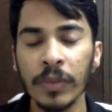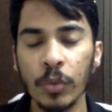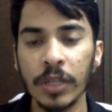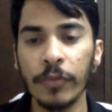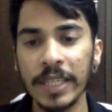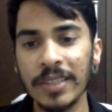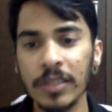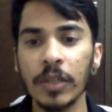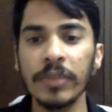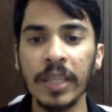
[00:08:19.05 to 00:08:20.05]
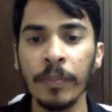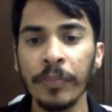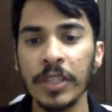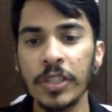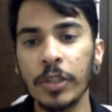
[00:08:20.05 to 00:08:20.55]
which are flexors of the hip,
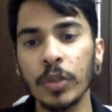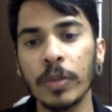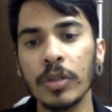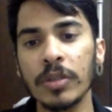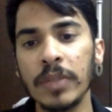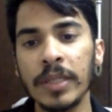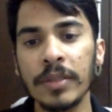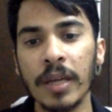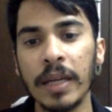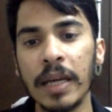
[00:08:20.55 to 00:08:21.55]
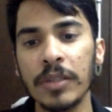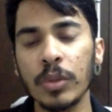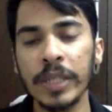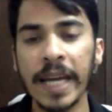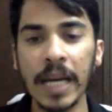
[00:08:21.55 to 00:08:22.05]
ischial tuberosity, which is attached
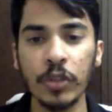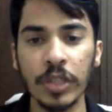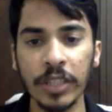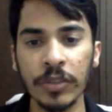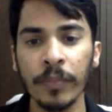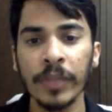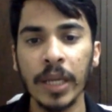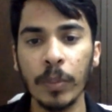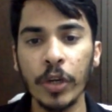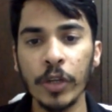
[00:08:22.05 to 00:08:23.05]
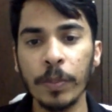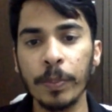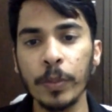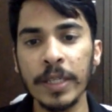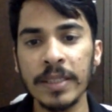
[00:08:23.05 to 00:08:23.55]
to the hamstrings, and body of
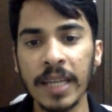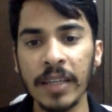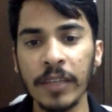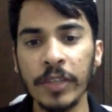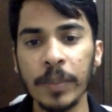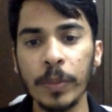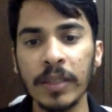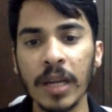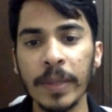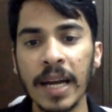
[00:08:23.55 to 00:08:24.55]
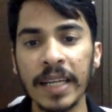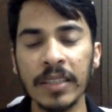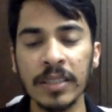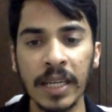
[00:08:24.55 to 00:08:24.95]
pubis and inferior pubic gramina adductors.